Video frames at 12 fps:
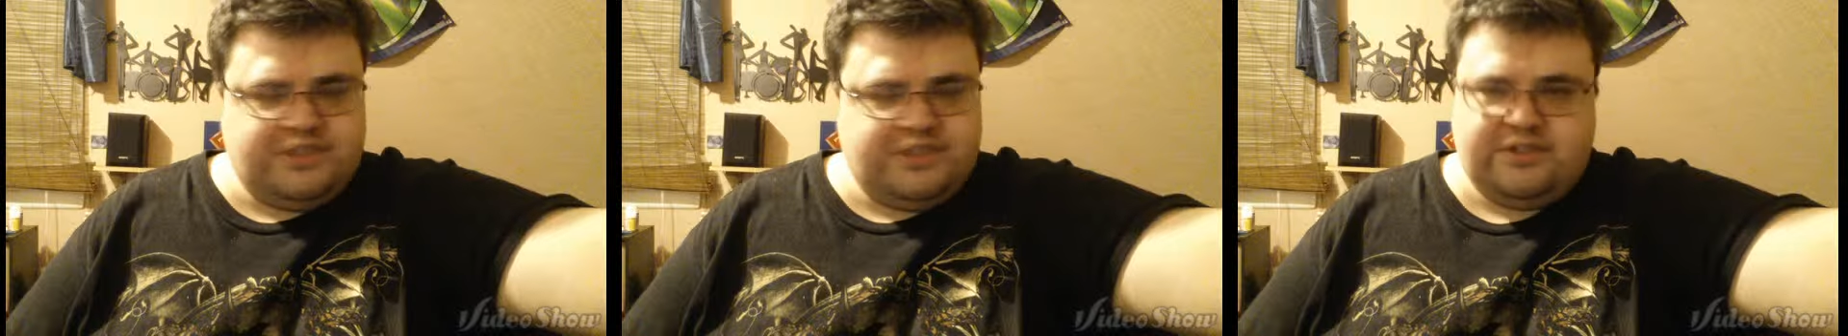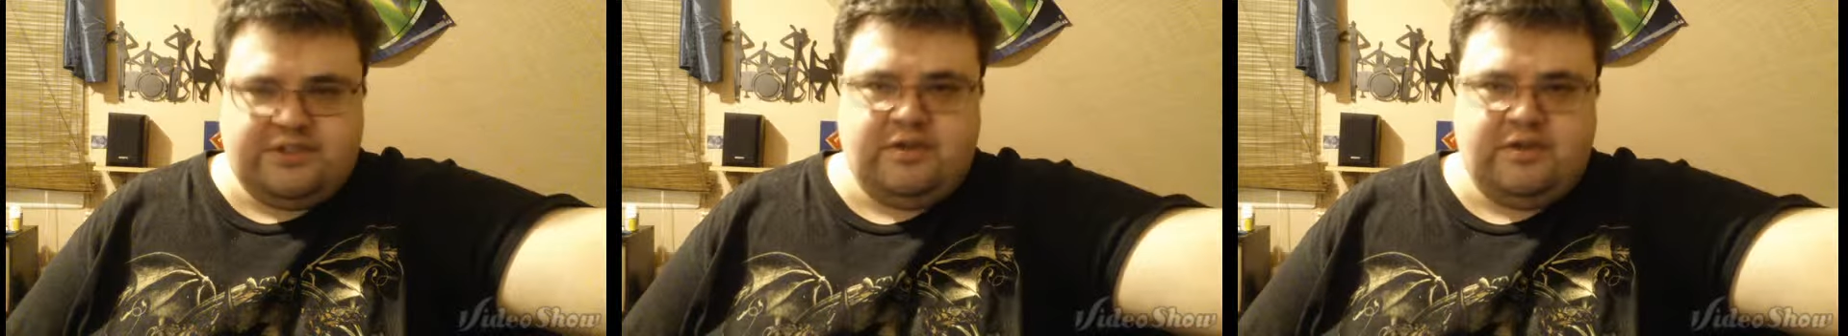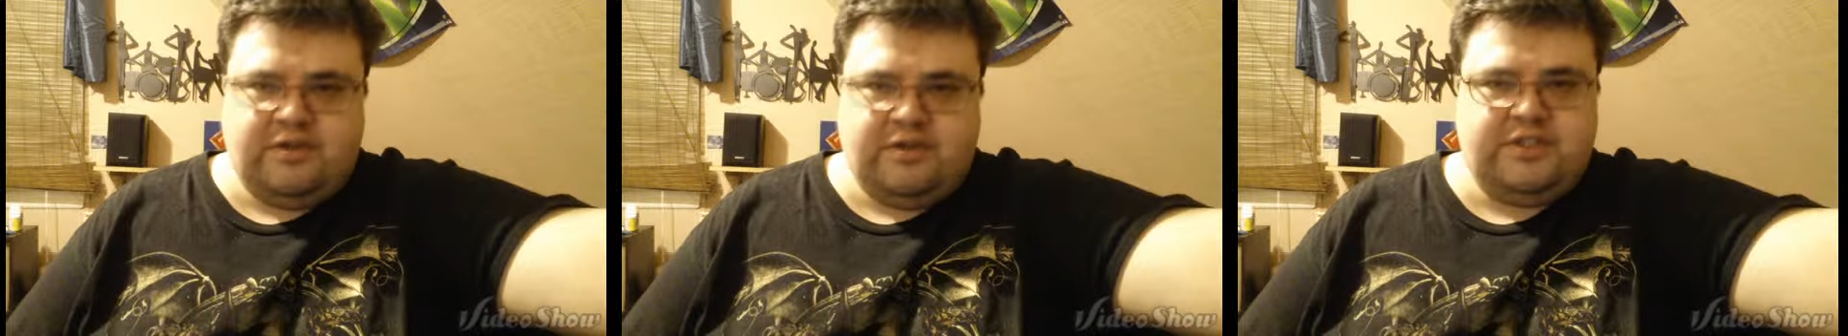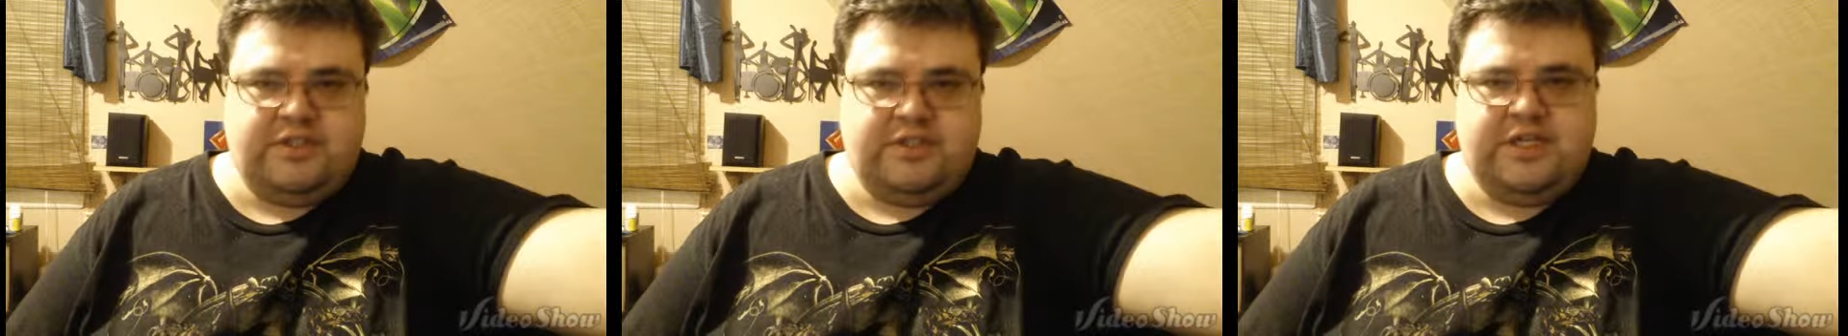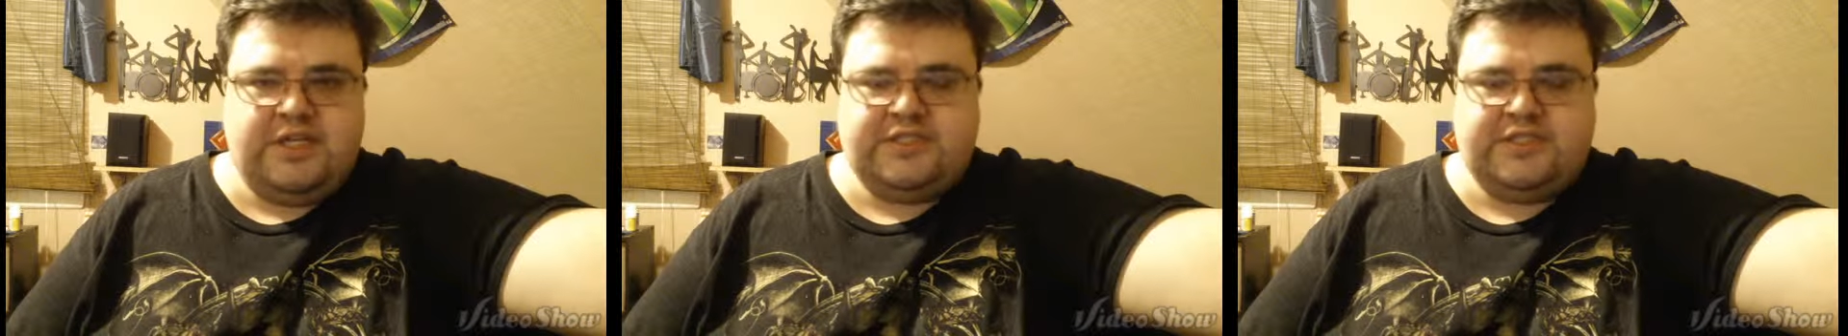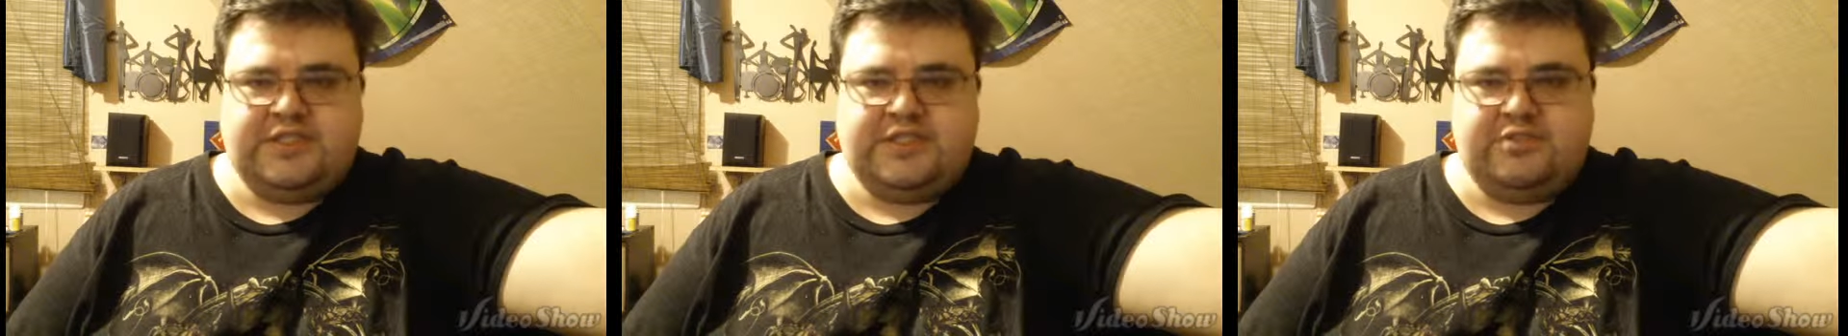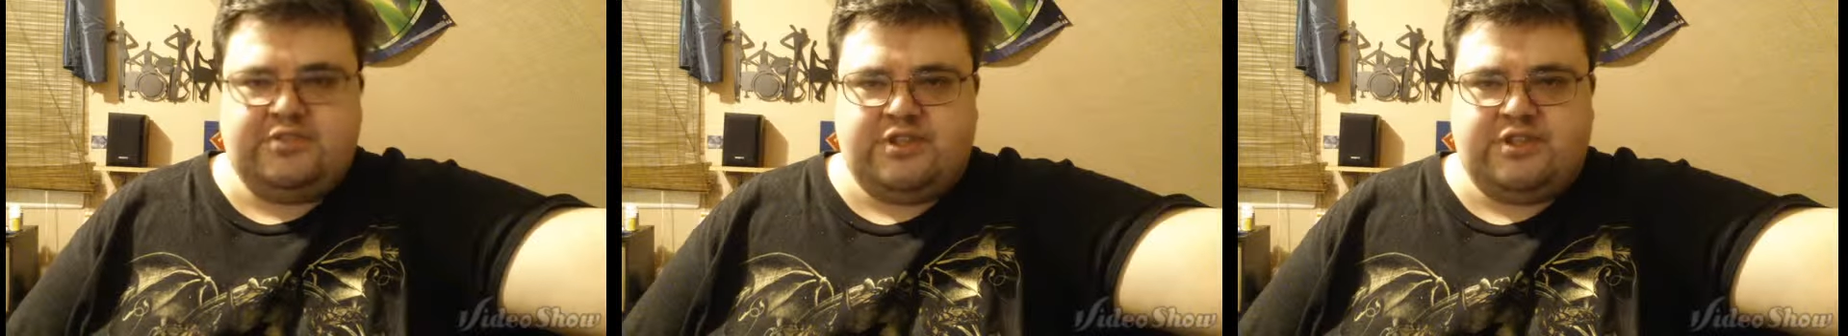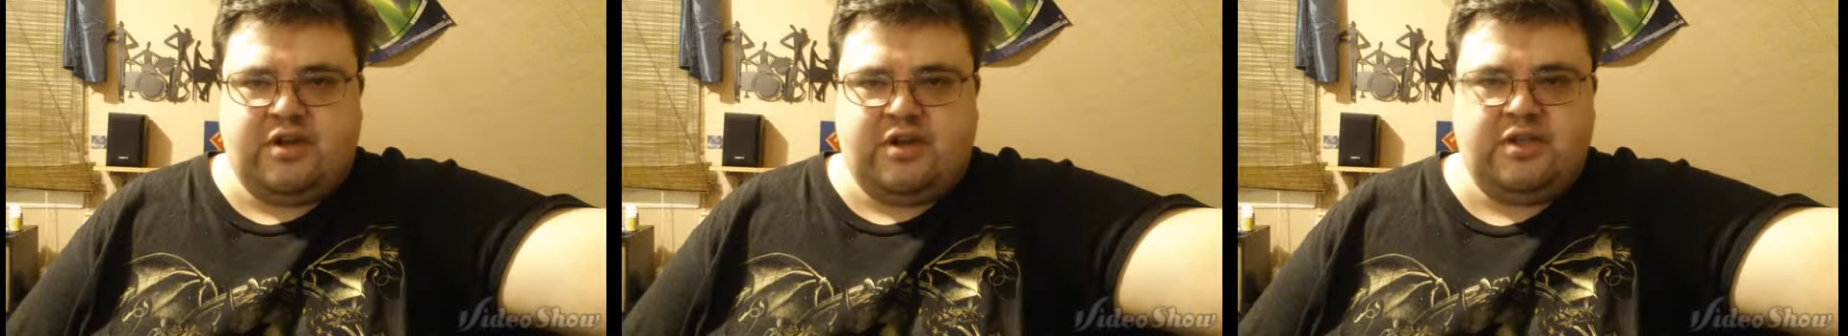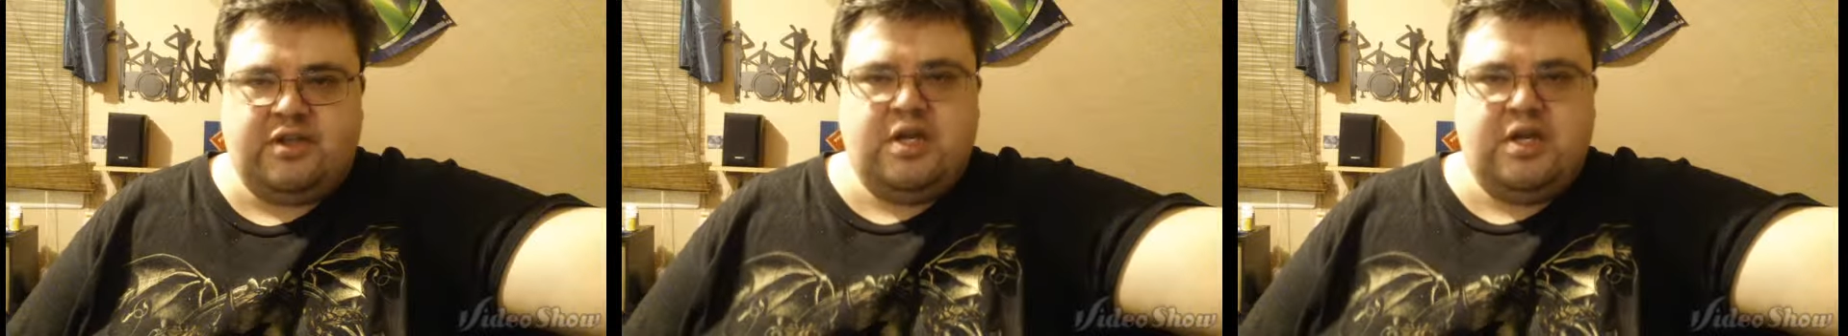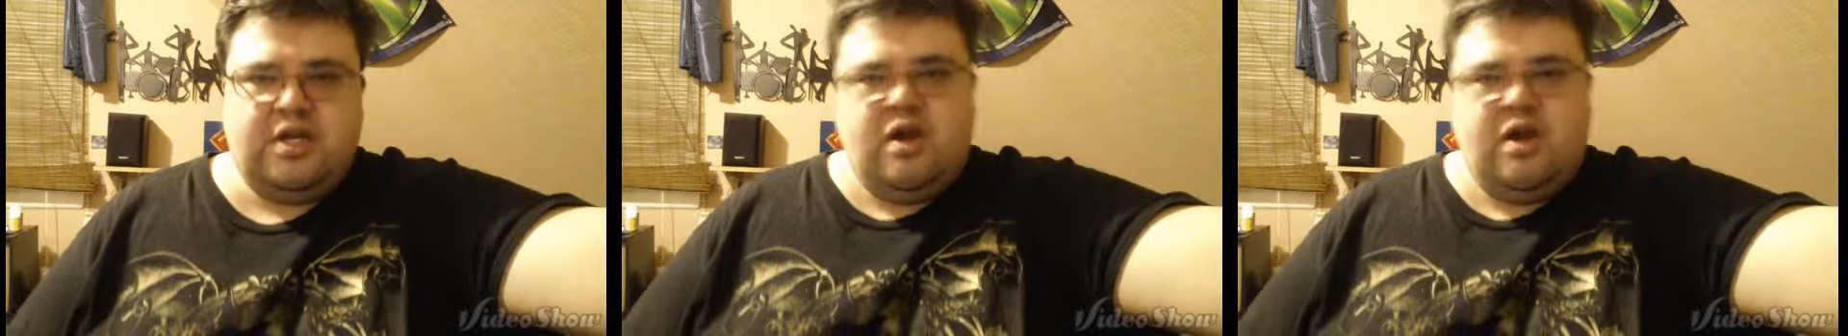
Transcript: He says, says to his daughter,